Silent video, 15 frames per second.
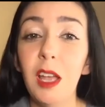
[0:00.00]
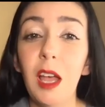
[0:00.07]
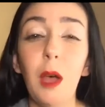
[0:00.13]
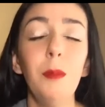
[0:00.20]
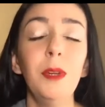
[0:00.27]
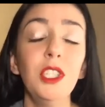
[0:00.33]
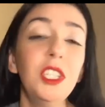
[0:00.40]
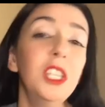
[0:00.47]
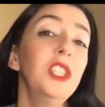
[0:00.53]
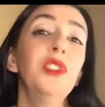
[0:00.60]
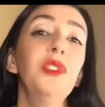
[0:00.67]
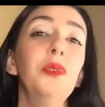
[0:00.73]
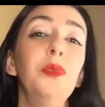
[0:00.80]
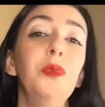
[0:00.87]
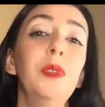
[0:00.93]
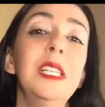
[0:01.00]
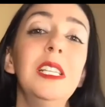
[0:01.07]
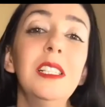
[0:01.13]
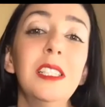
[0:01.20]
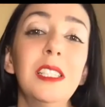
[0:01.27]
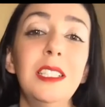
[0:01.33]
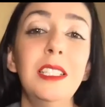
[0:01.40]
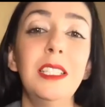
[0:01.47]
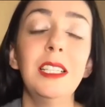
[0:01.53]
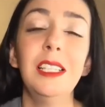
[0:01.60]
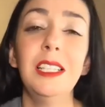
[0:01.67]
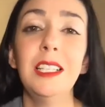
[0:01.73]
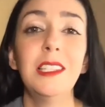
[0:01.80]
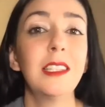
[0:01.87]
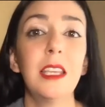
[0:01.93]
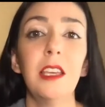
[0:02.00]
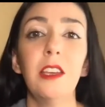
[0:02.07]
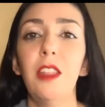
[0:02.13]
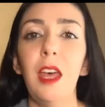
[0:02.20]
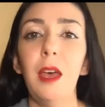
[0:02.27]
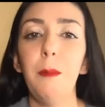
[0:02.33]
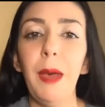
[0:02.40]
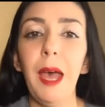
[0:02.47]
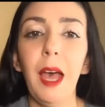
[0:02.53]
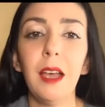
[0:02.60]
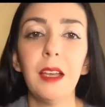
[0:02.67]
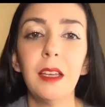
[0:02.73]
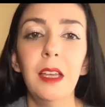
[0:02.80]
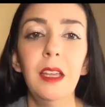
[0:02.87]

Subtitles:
How much can you realistically scale that back?